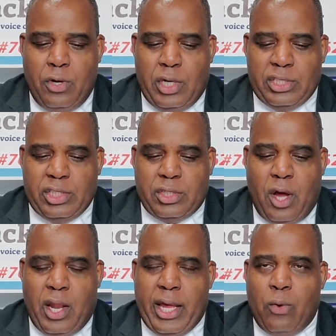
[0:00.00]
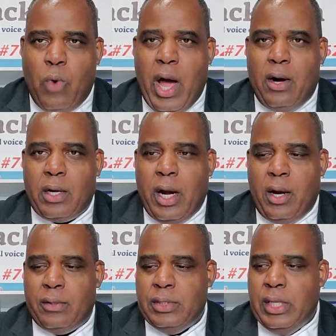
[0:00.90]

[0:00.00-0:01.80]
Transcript: let's just call that a wild card.